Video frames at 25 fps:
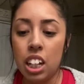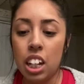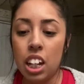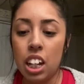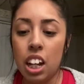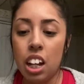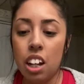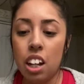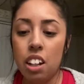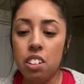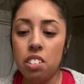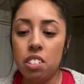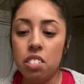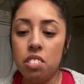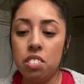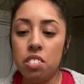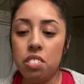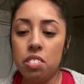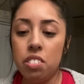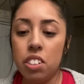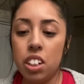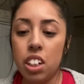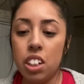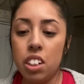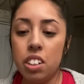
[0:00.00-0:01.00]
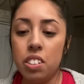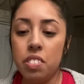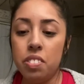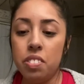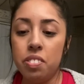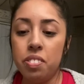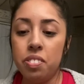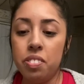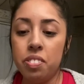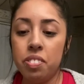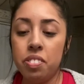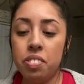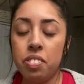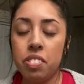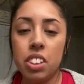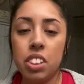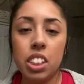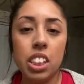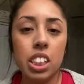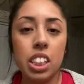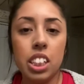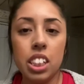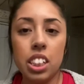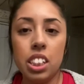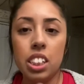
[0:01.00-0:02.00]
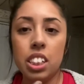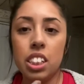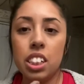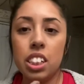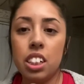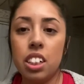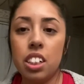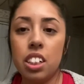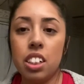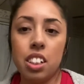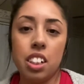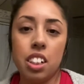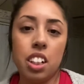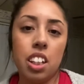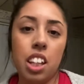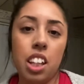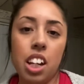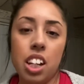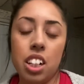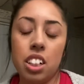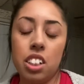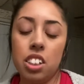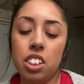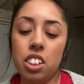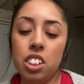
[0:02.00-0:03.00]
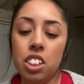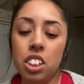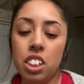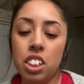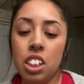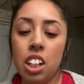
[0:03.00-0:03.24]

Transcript: have these clear aligners,